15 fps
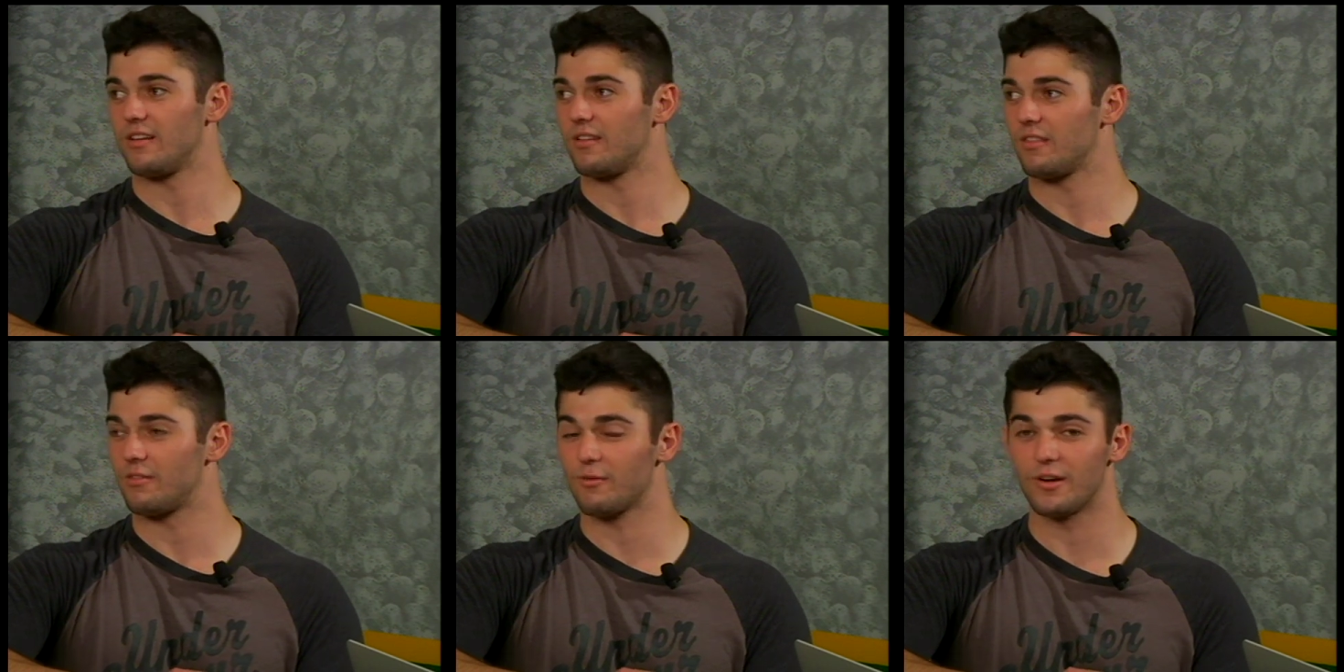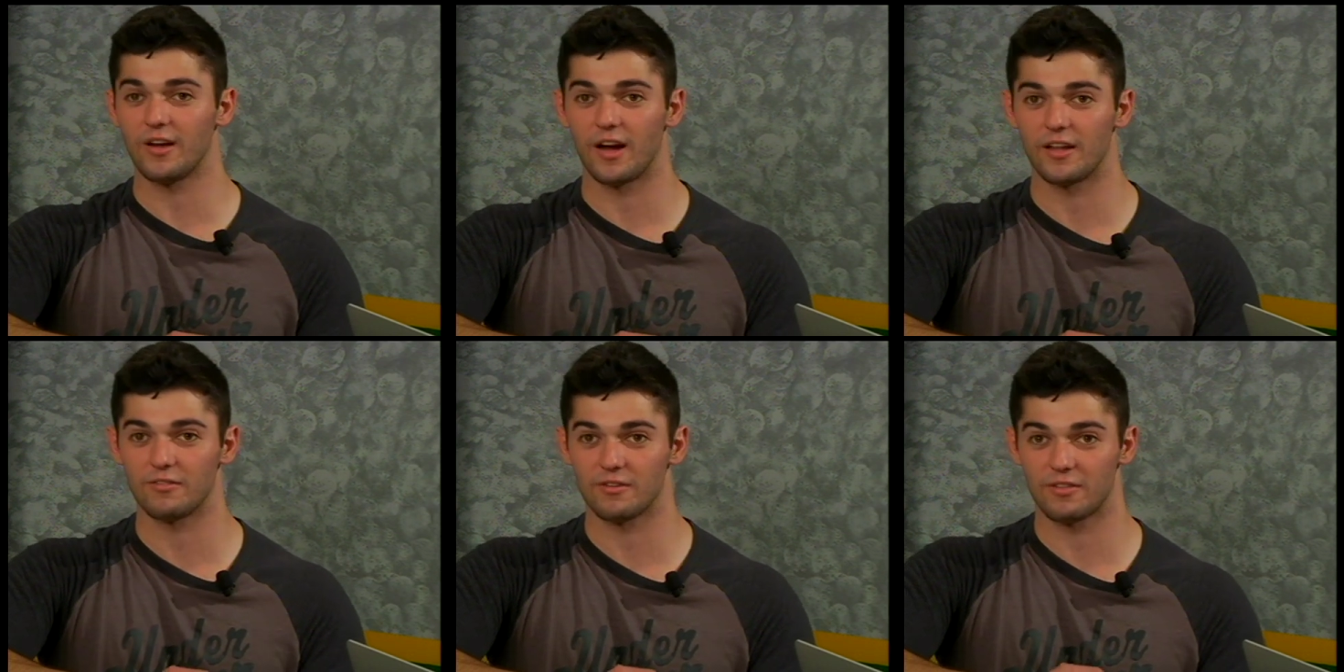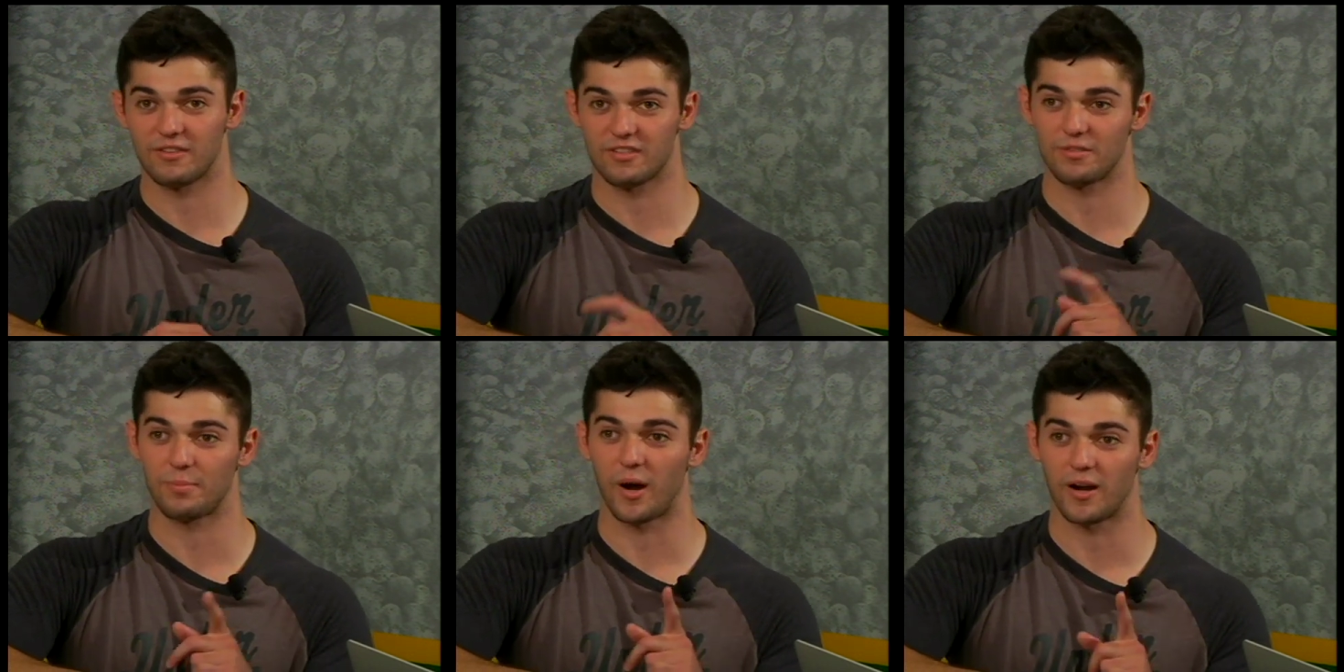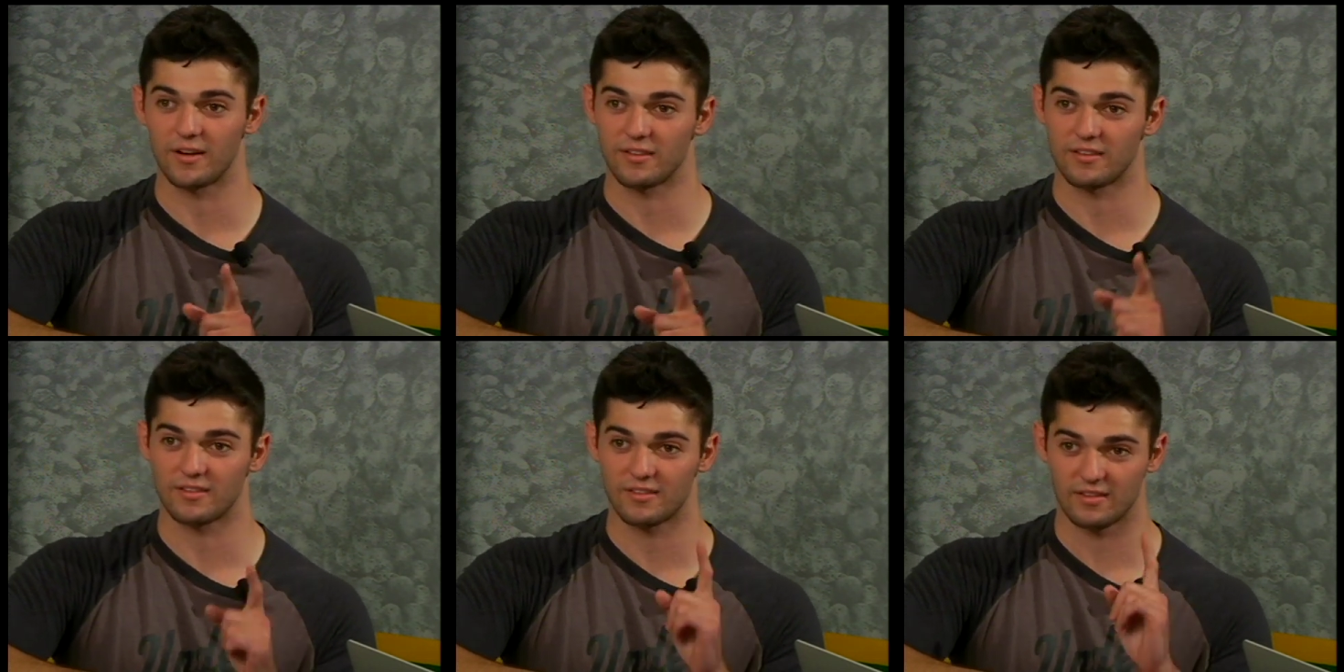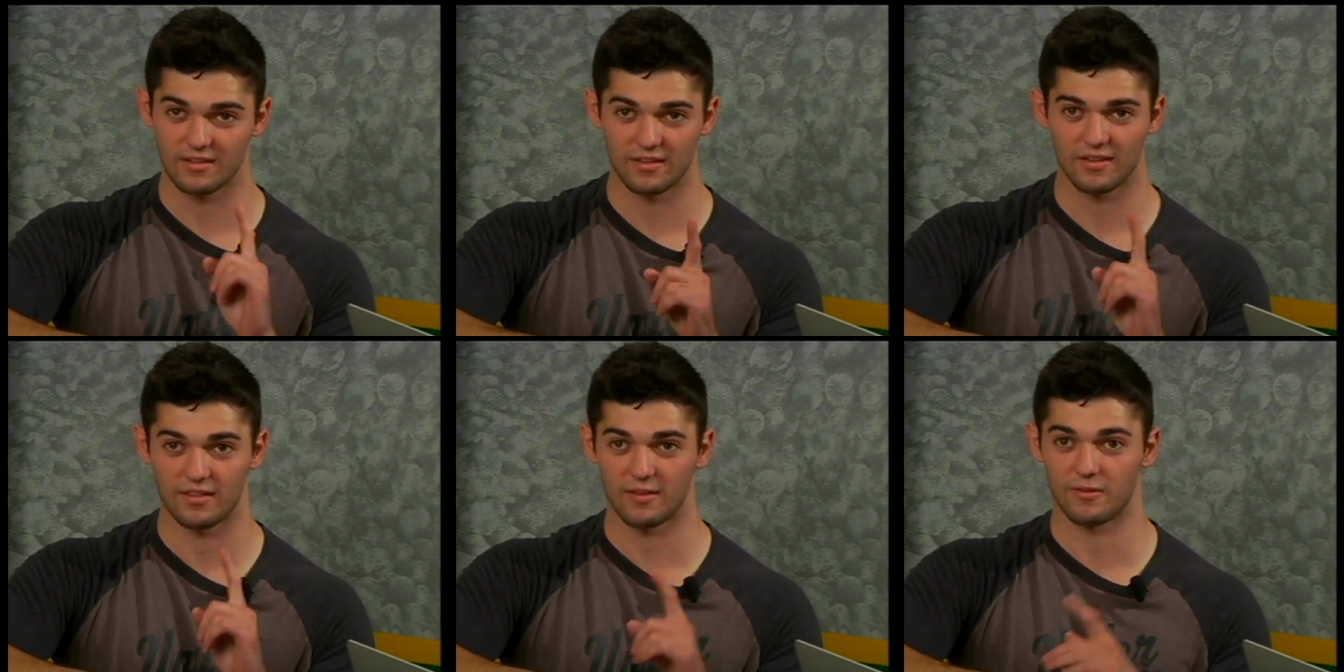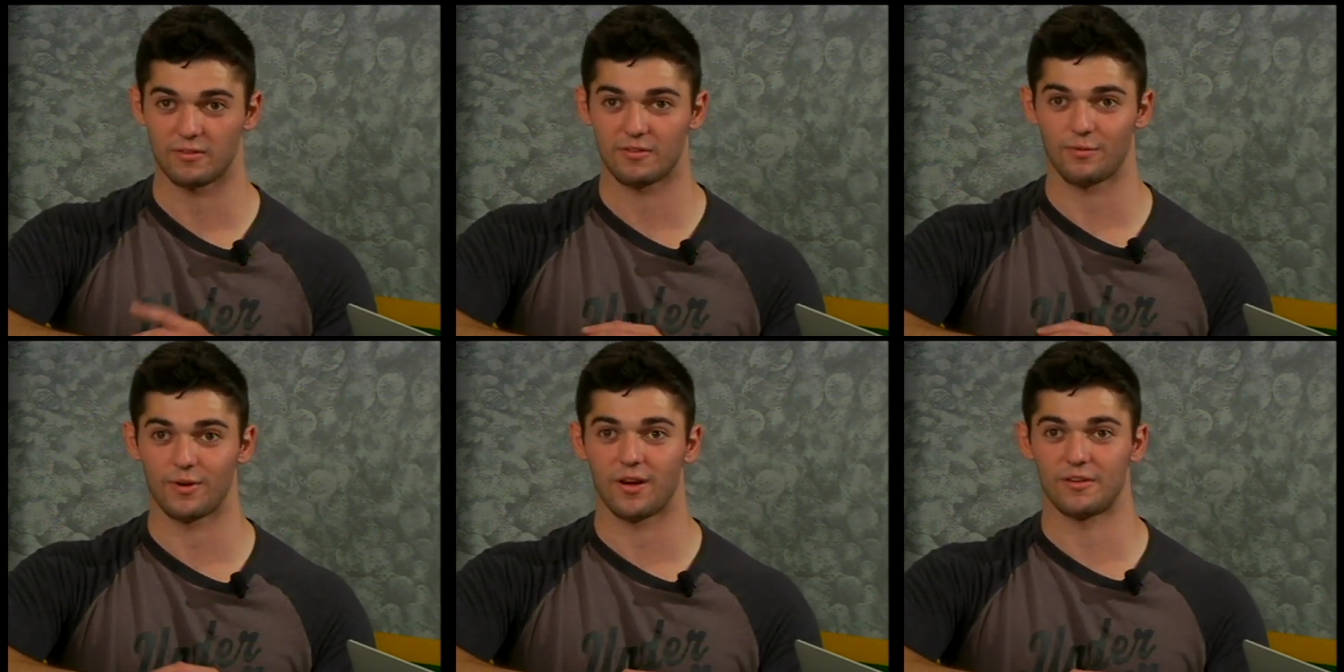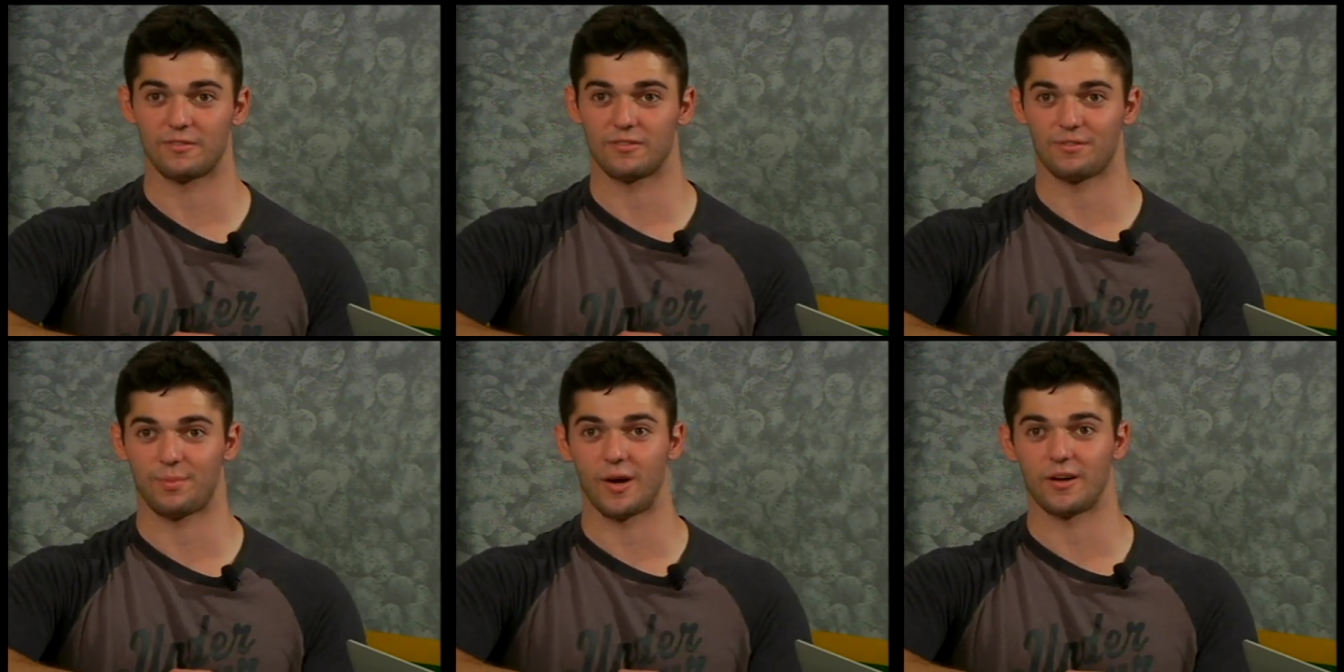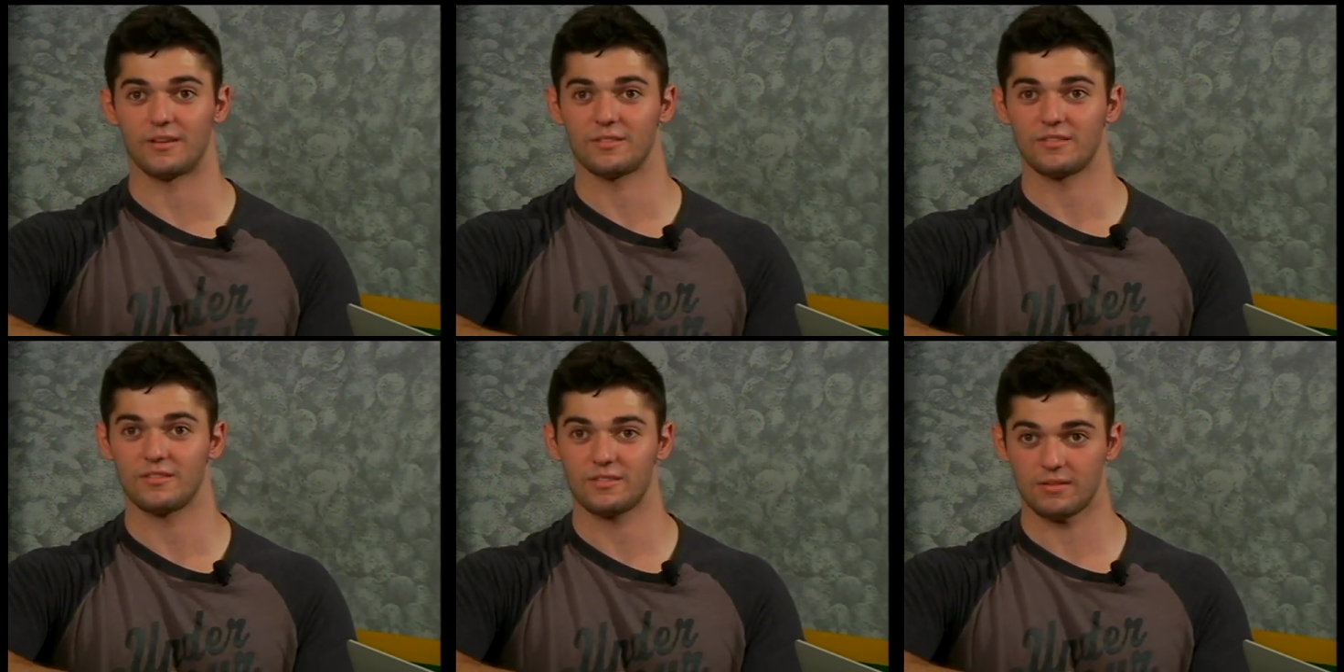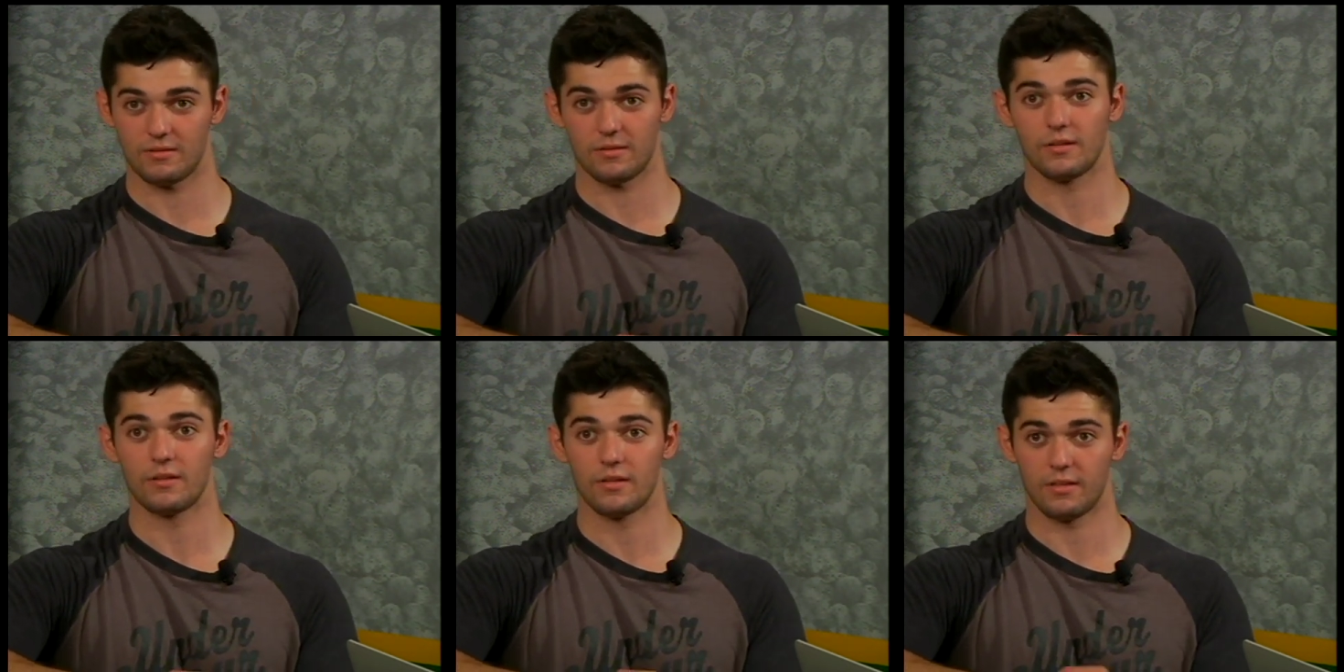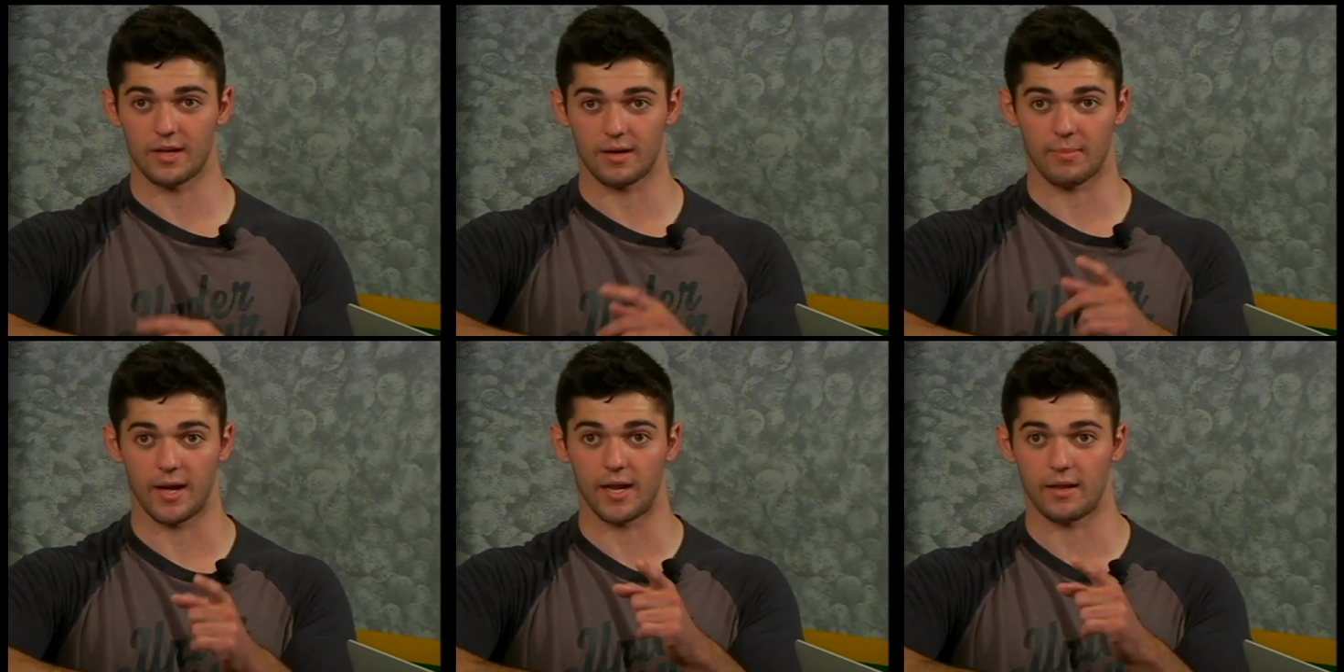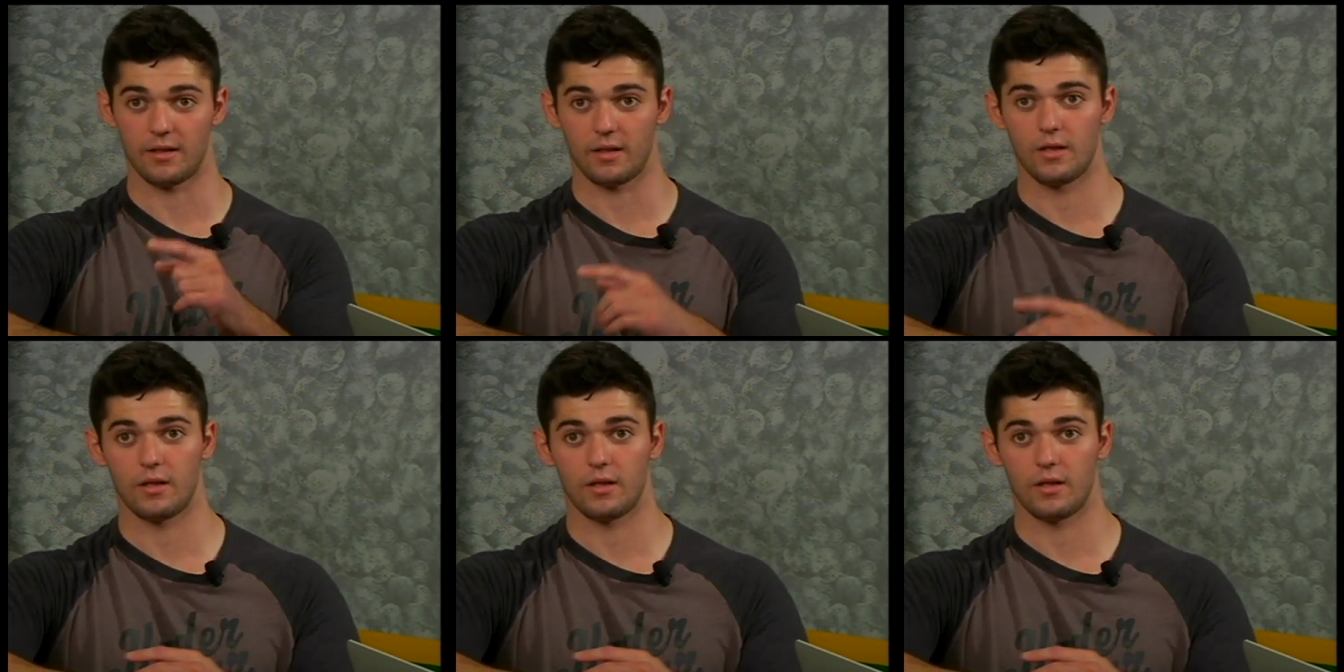300, the Spartans, there's 300 Spartans. Think about it.